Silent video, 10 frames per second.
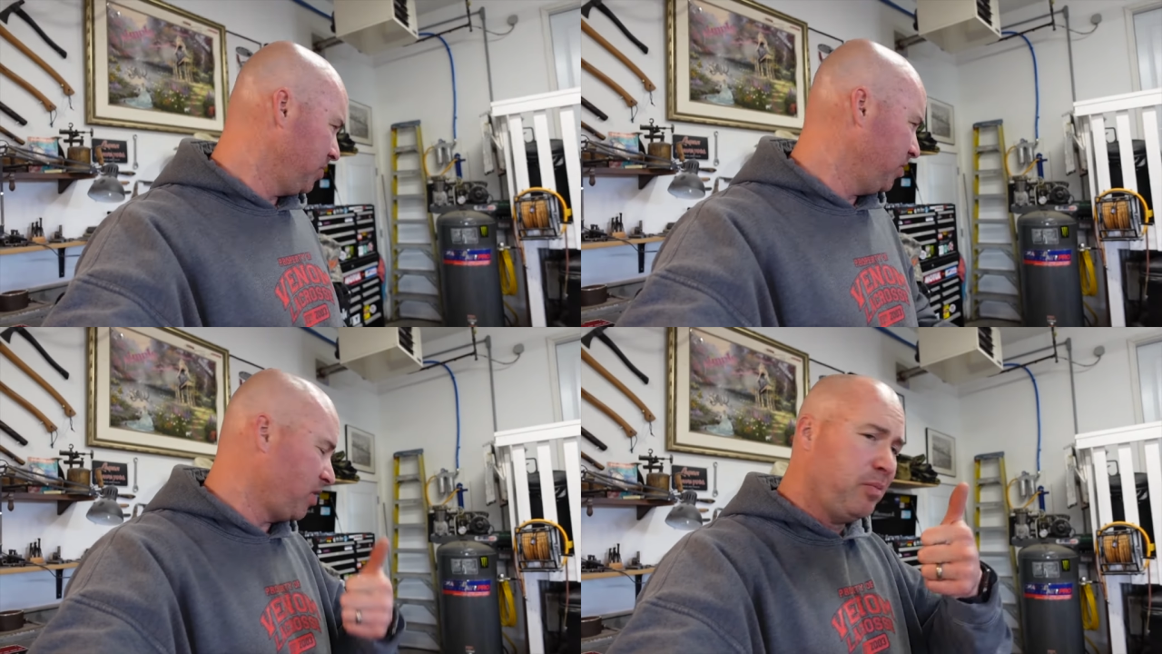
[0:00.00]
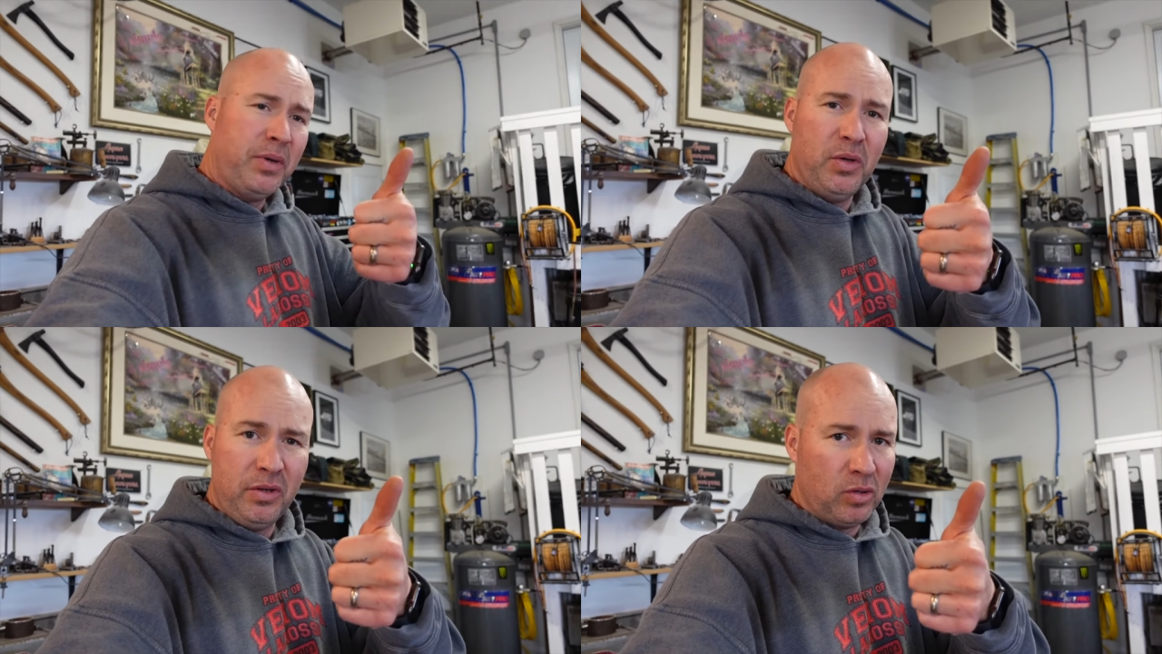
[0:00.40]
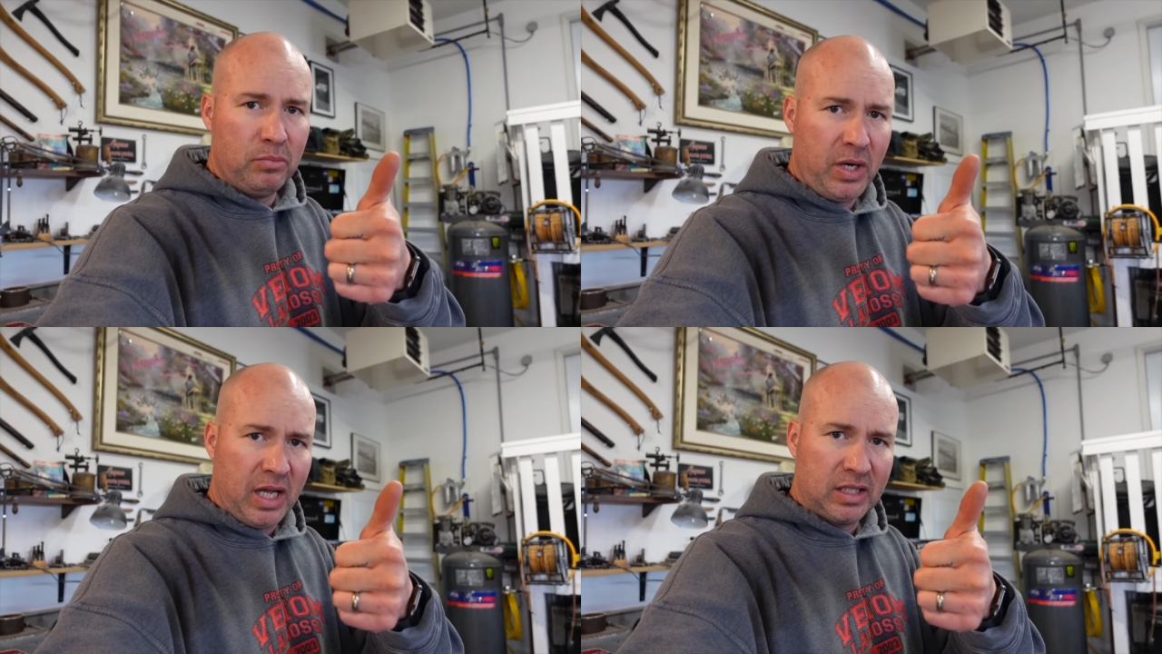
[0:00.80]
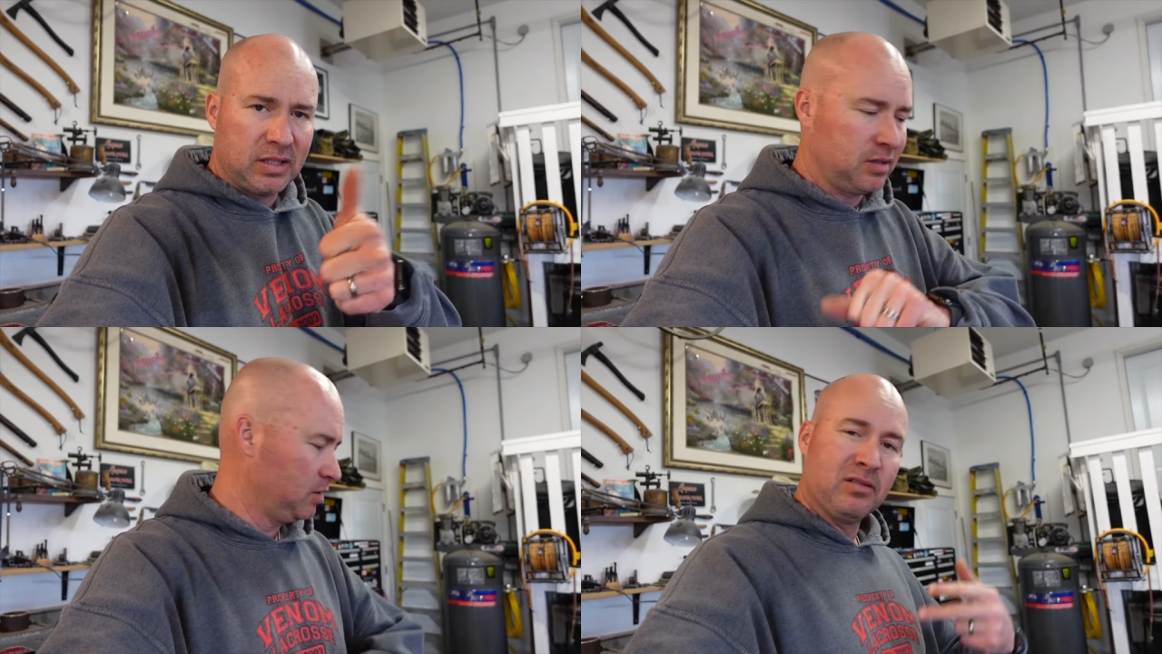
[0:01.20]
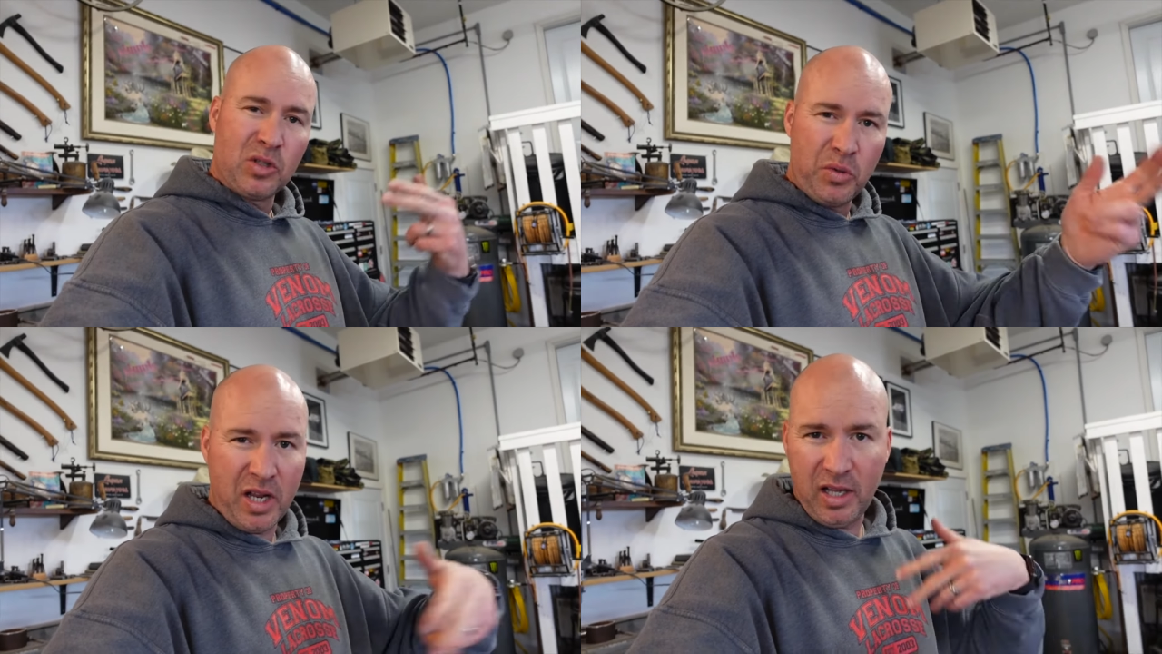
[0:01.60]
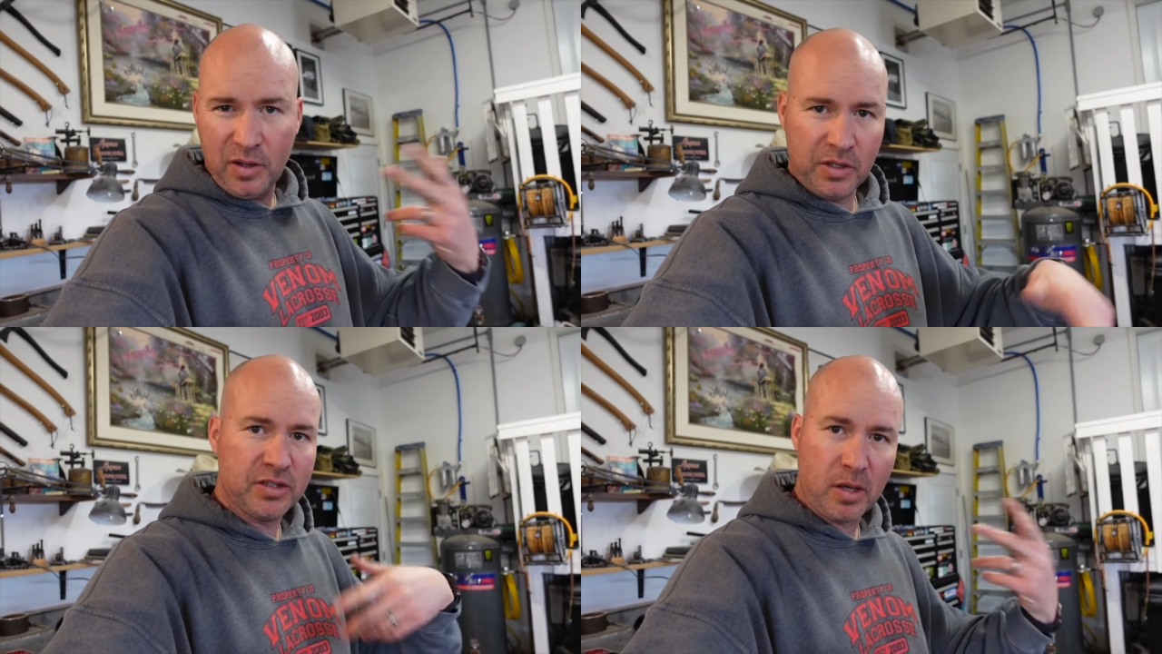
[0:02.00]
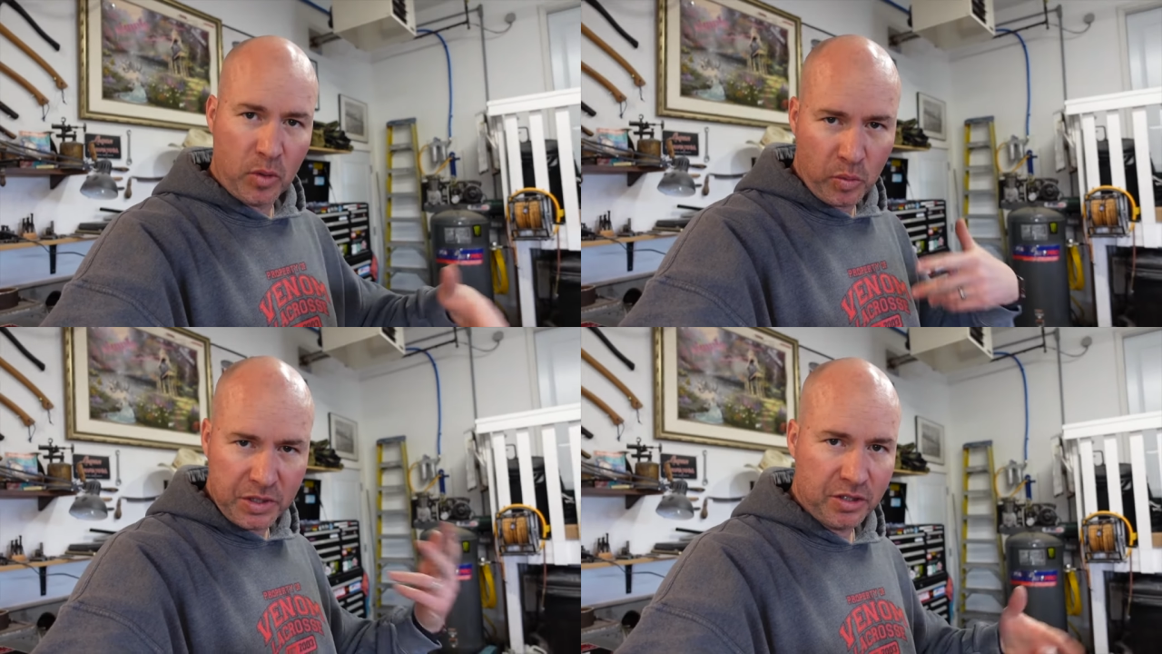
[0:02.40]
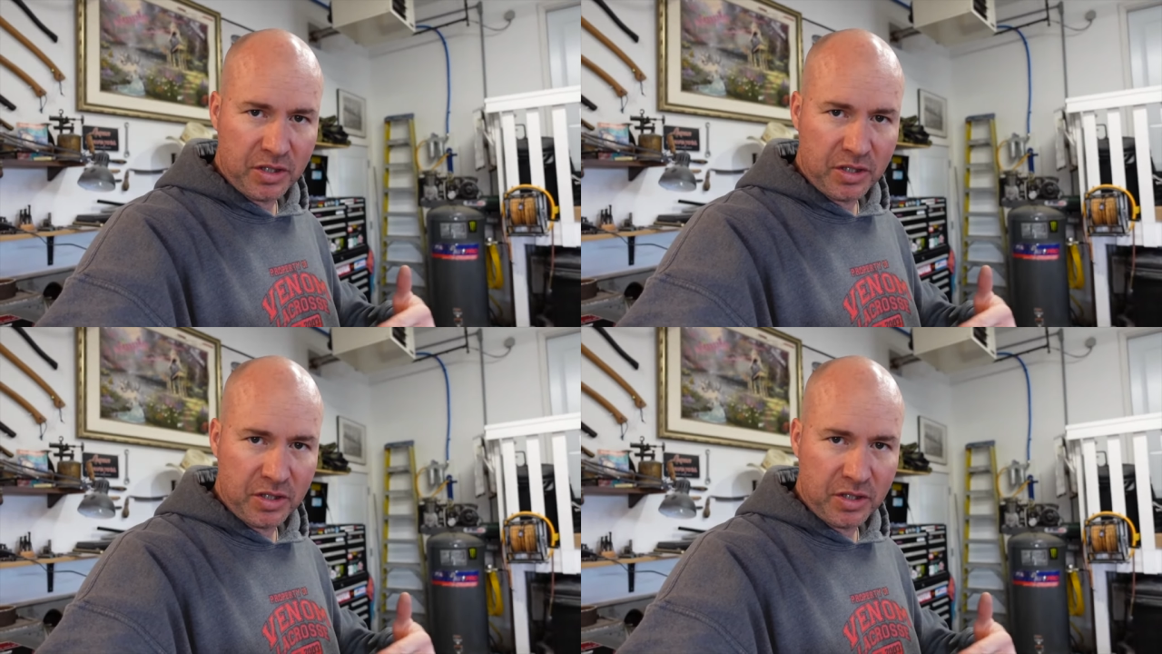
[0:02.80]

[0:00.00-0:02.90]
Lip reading: You start by doing your own brakes, rotating out your summer winter